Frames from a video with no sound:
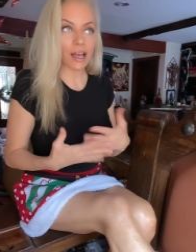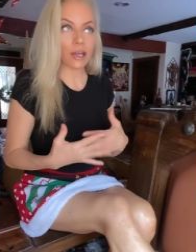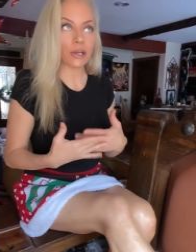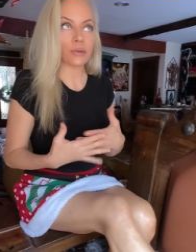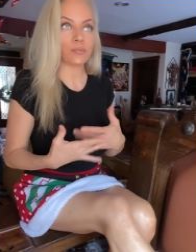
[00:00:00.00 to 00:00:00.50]

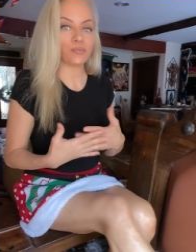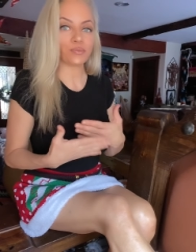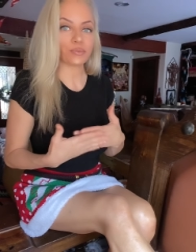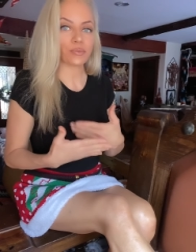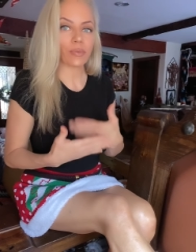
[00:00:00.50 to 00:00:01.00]

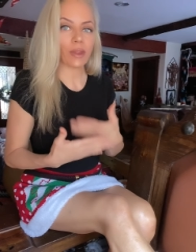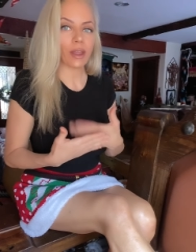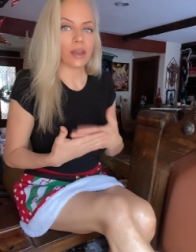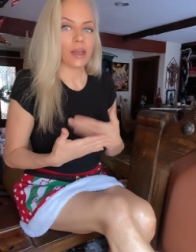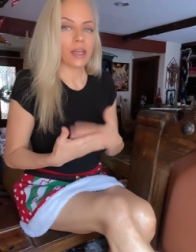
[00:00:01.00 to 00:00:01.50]

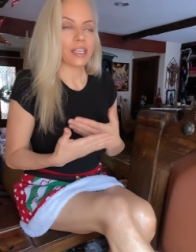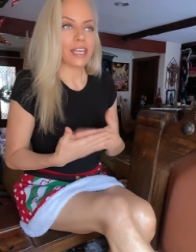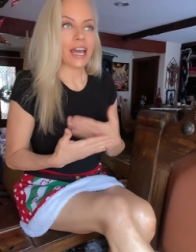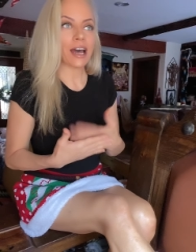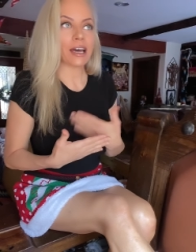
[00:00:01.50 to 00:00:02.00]

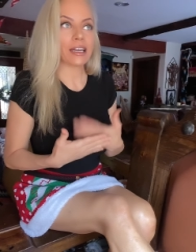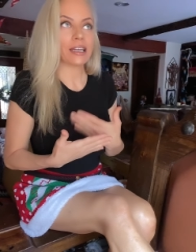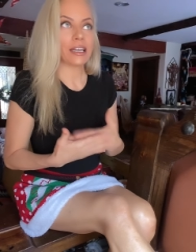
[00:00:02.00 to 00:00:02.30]
Yeah,